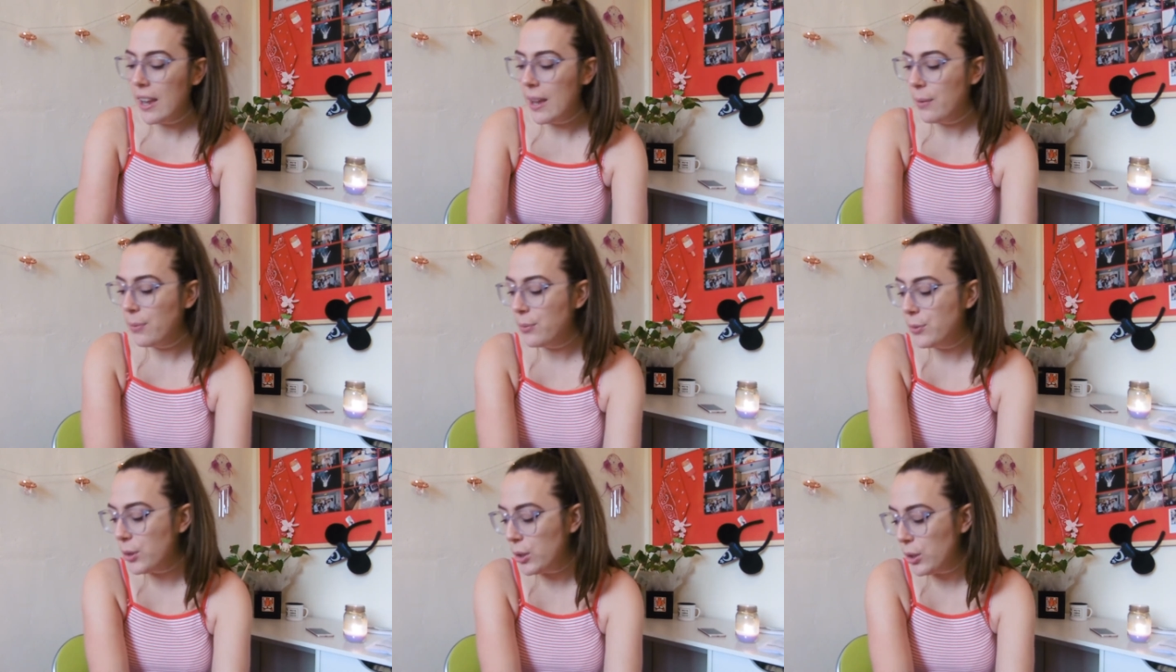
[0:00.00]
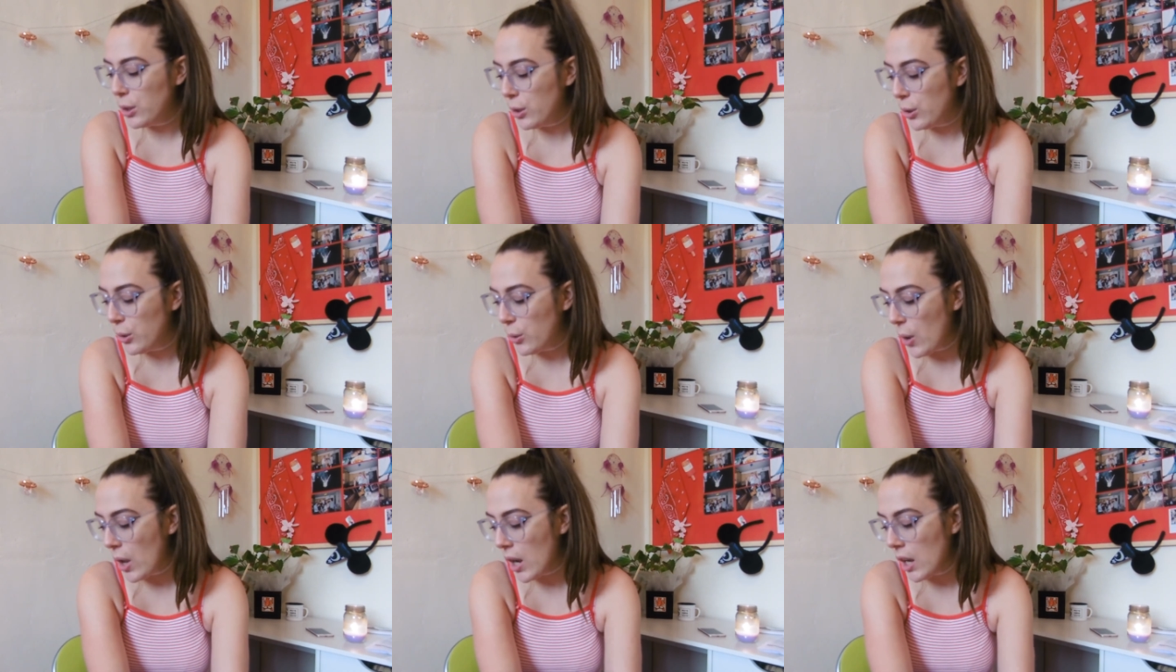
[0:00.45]
If you
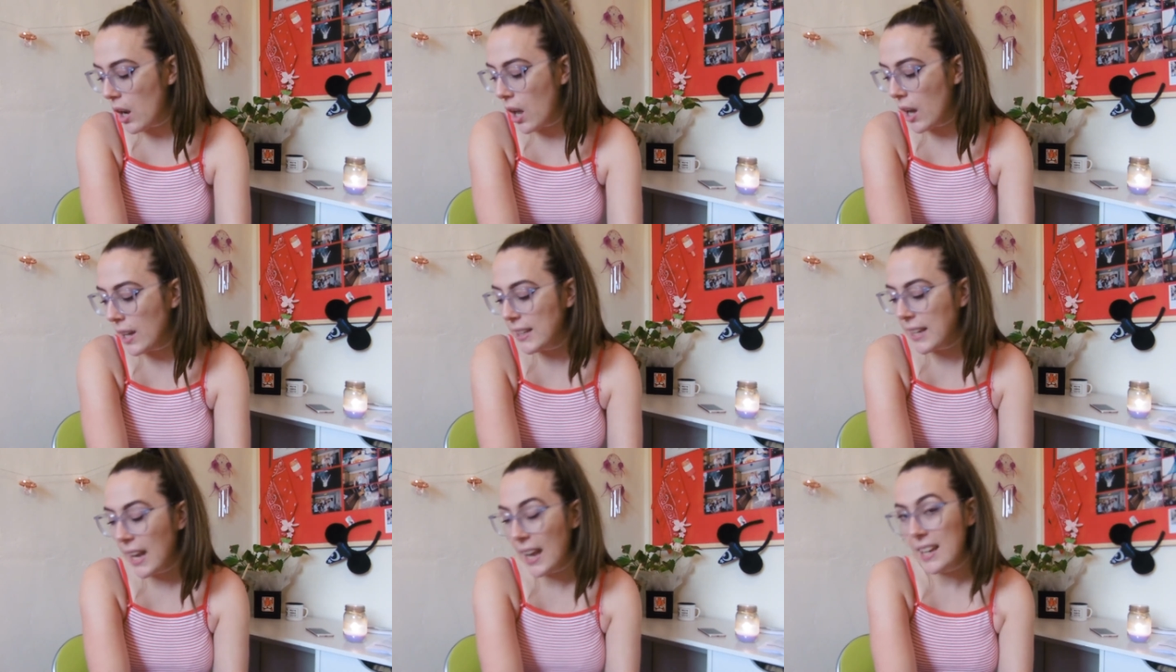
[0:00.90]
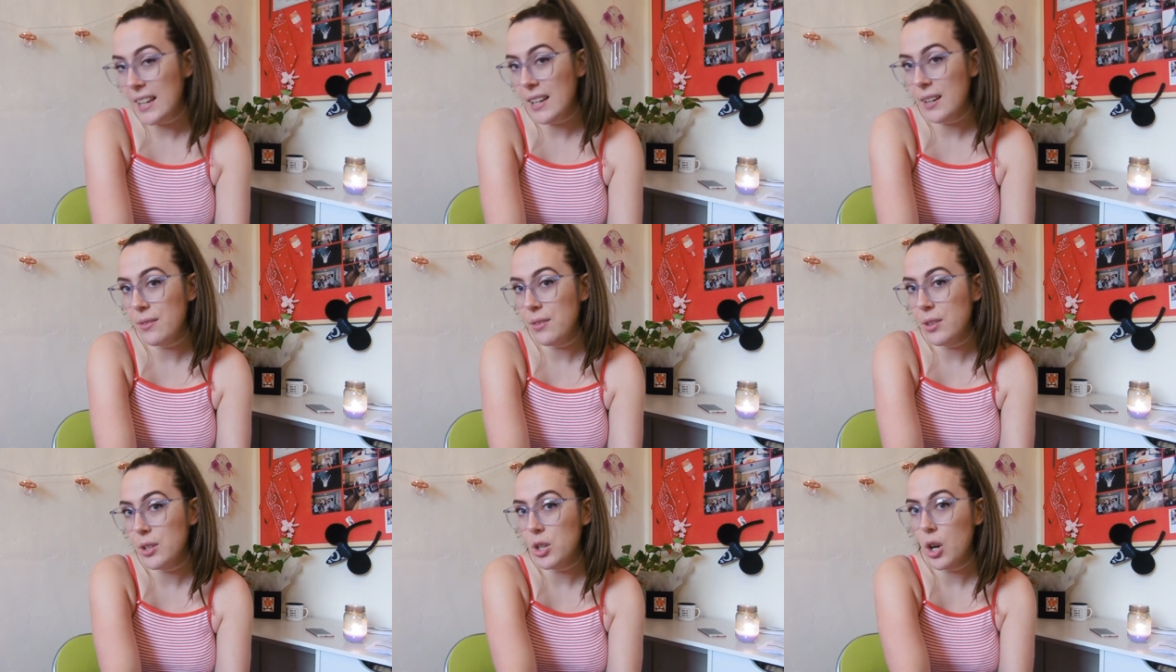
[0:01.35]
like any
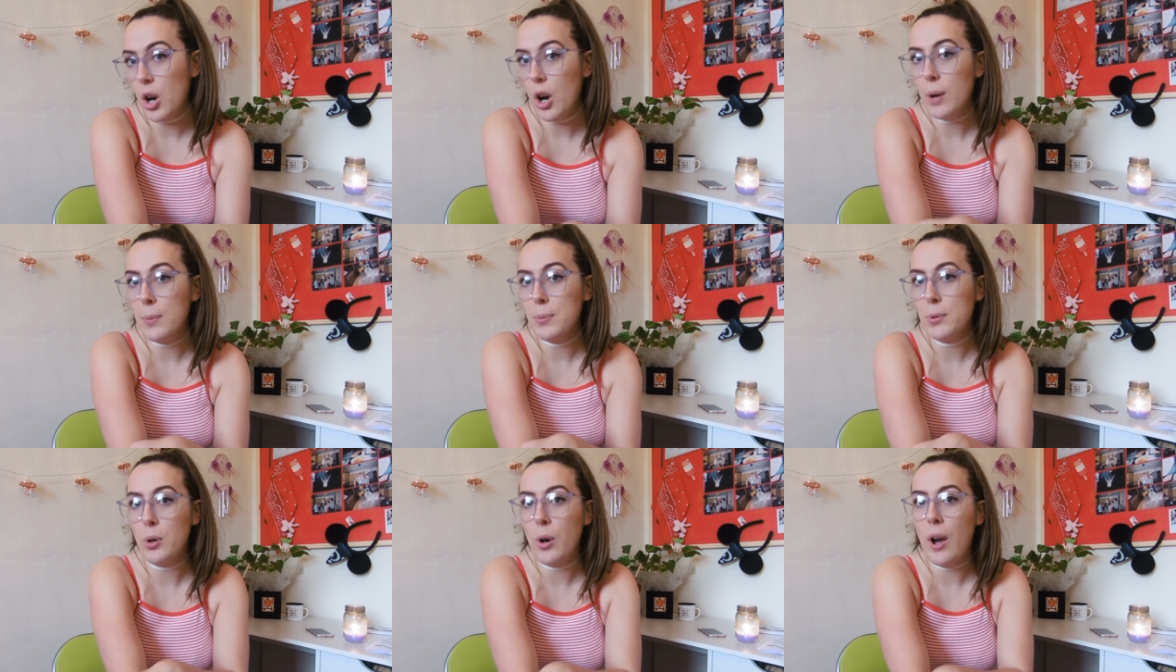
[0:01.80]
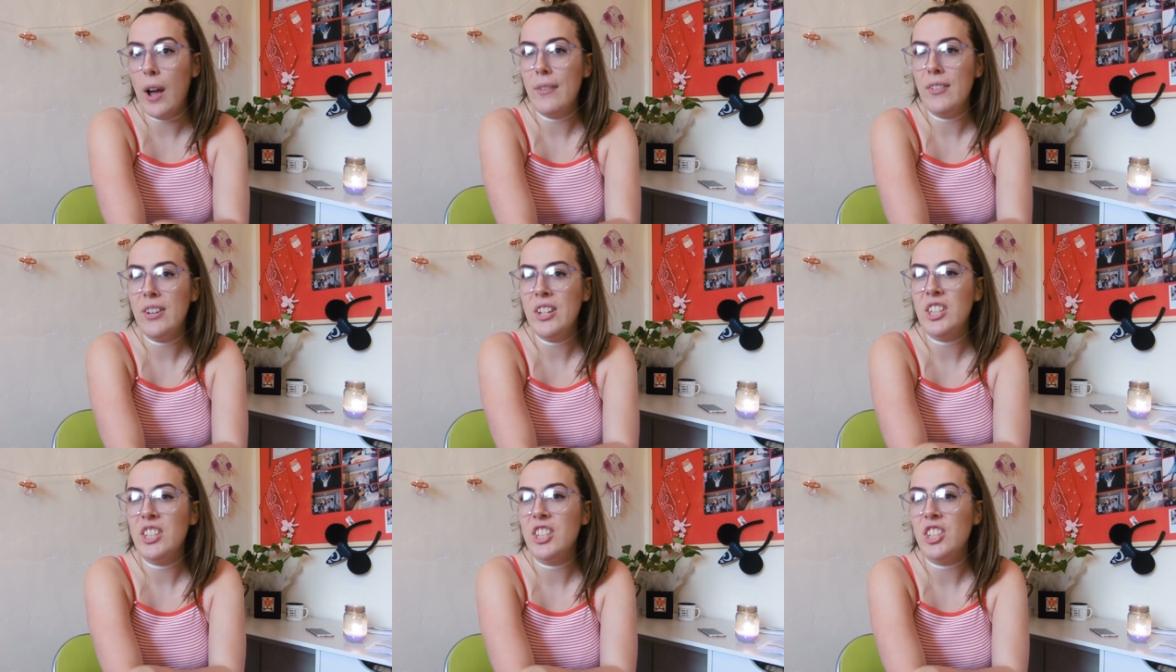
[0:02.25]
of the tops or have
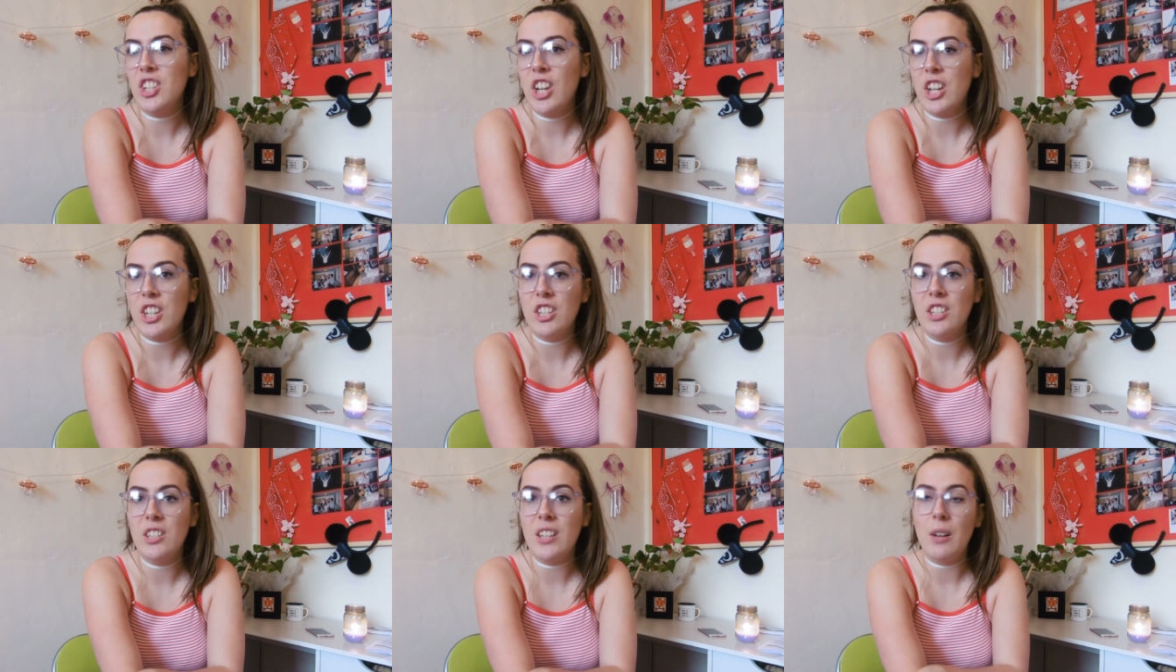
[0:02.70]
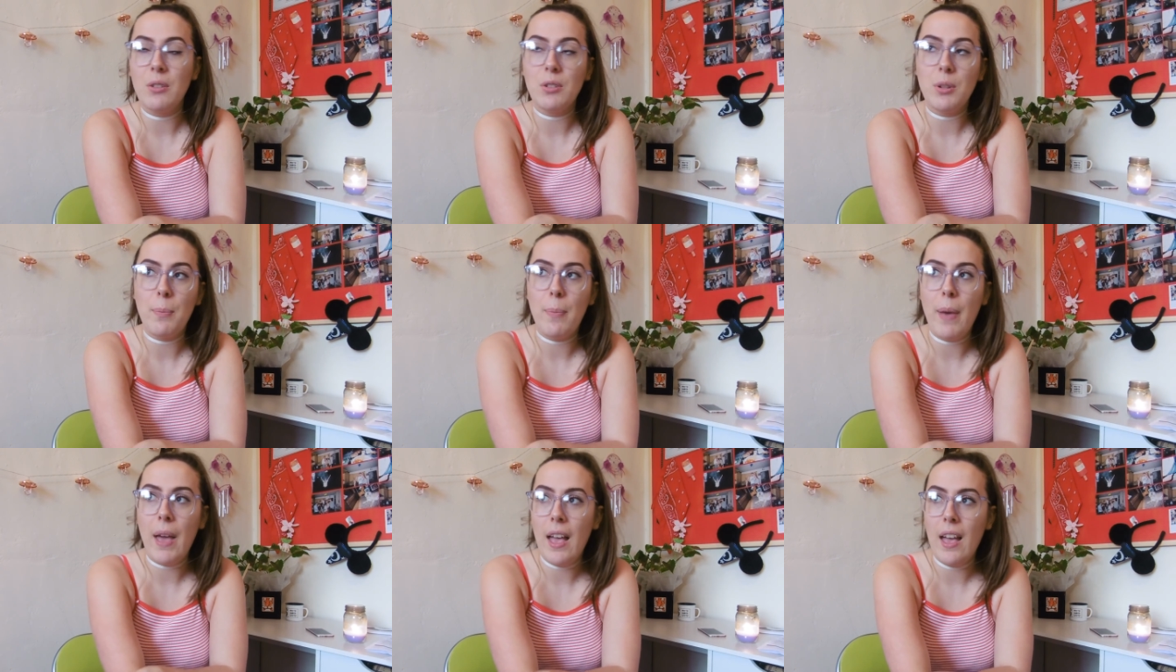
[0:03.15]
any suggestions how
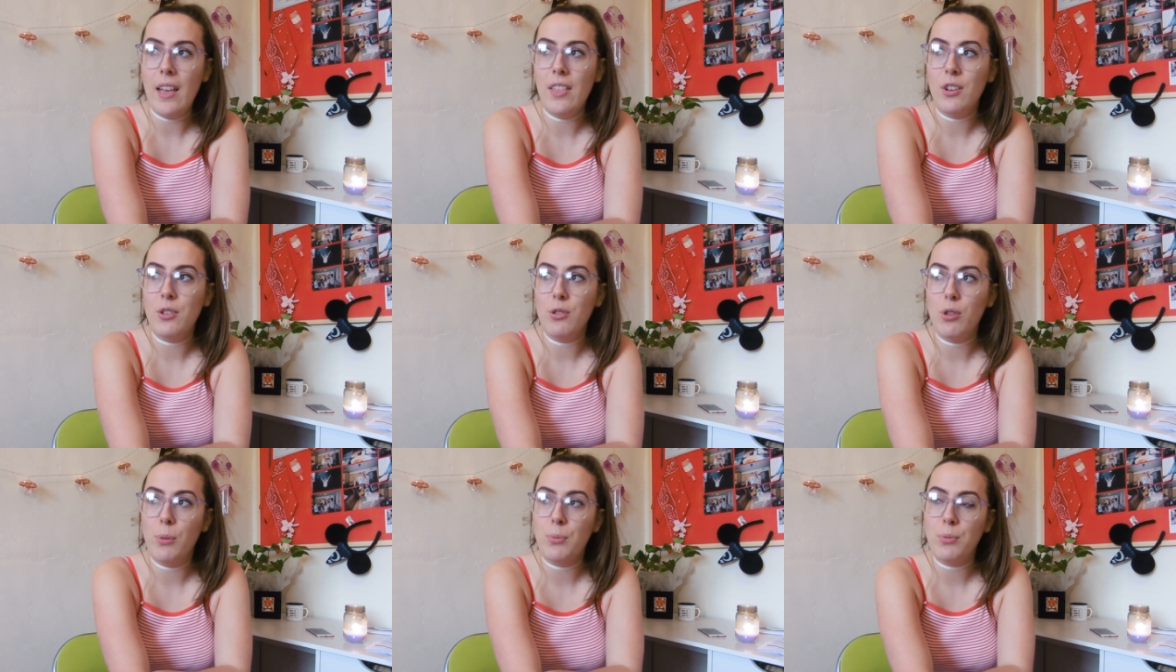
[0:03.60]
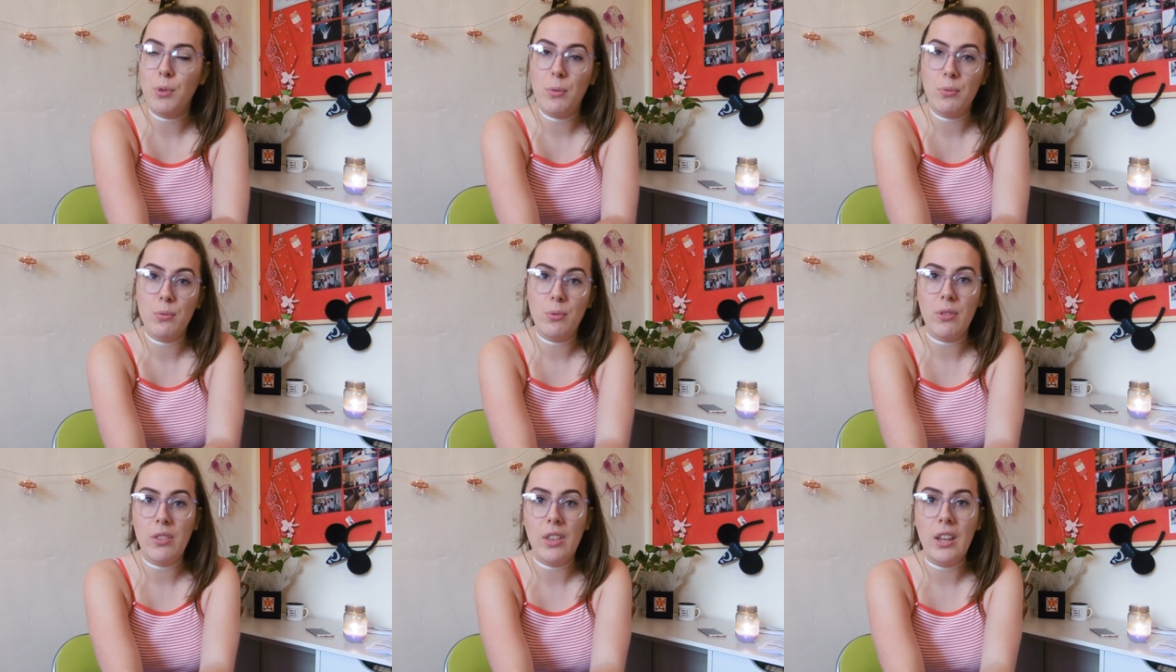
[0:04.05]
to pair the crop
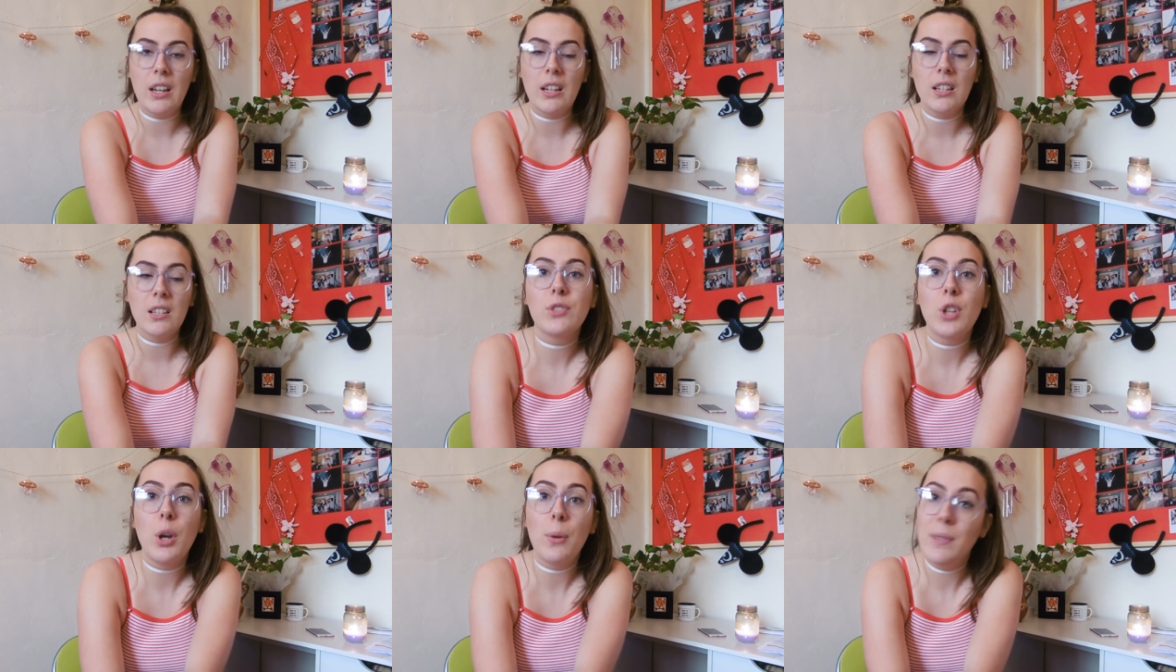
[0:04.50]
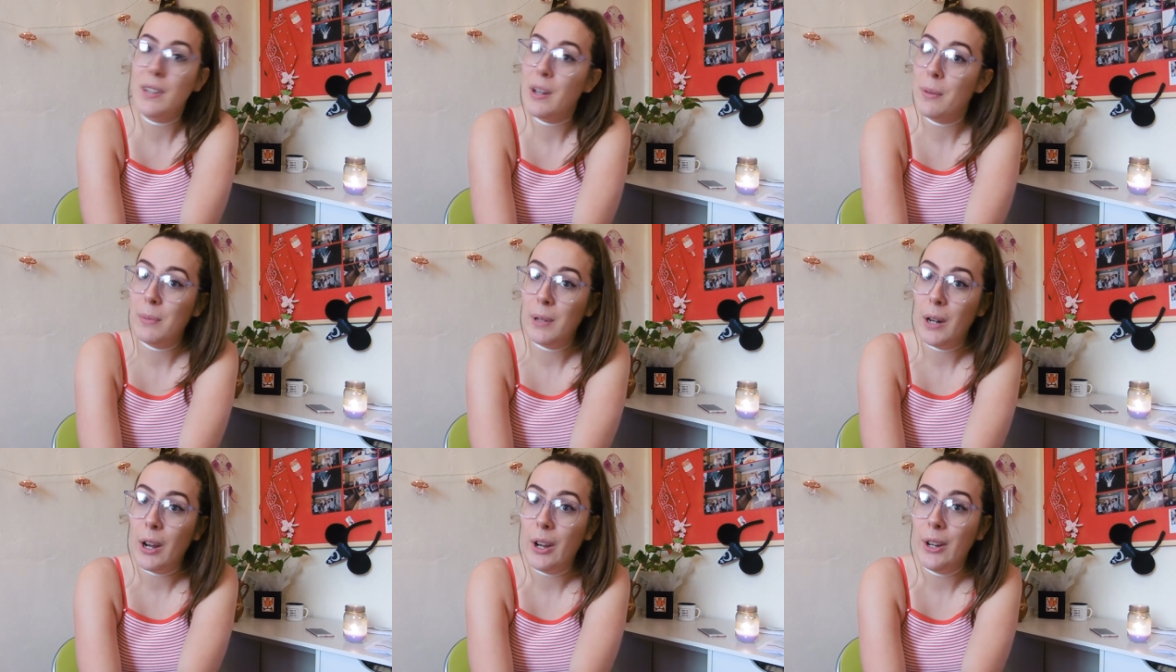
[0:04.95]
tops with things, comment
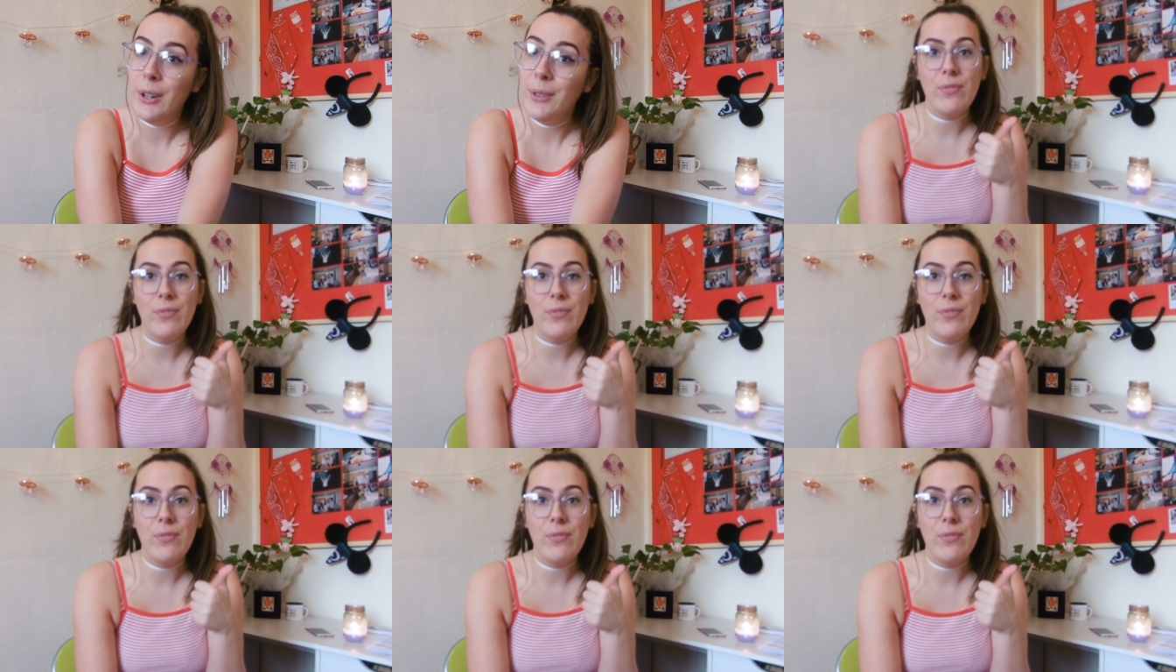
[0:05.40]
down below.